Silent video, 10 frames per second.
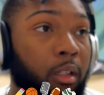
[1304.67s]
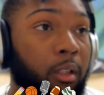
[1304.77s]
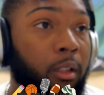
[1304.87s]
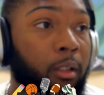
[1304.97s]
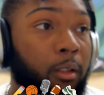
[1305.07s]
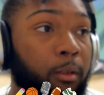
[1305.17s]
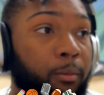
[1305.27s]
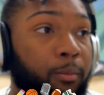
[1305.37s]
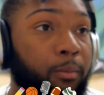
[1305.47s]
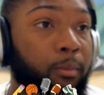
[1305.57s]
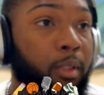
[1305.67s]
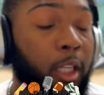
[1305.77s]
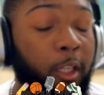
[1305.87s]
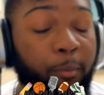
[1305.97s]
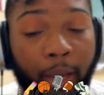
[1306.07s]
um,
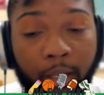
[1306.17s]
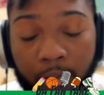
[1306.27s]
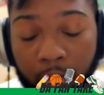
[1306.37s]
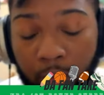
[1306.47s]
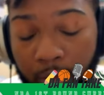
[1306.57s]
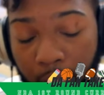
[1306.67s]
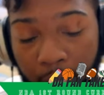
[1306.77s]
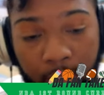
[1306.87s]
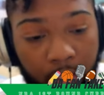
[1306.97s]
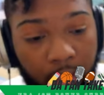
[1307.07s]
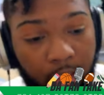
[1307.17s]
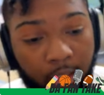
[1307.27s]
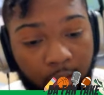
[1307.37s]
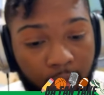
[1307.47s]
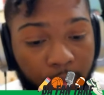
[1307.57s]
steps back on AD
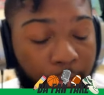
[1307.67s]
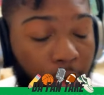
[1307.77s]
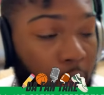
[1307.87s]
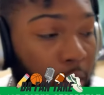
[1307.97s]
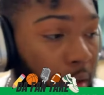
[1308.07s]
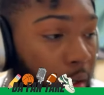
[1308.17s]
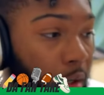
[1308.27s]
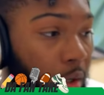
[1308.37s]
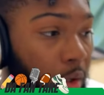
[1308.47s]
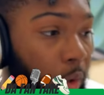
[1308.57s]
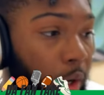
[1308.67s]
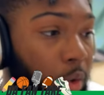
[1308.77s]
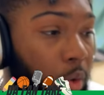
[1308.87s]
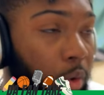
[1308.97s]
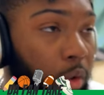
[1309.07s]
in the in the far right
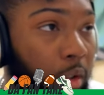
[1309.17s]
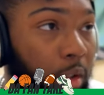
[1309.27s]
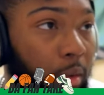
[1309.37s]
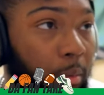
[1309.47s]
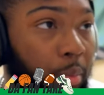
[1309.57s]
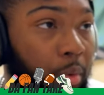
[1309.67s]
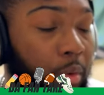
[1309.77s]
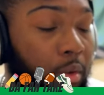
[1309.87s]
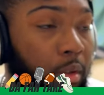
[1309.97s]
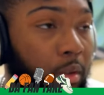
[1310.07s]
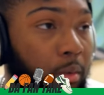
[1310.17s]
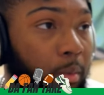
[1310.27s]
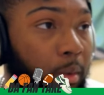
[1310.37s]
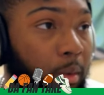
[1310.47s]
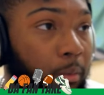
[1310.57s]
corner and pulls
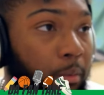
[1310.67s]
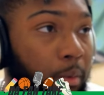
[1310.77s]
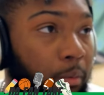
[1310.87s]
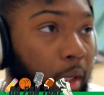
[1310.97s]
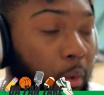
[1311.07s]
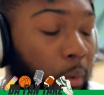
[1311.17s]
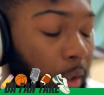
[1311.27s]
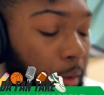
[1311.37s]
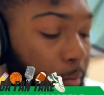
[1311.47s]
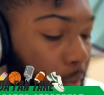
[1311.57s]
a, a, a fadeaway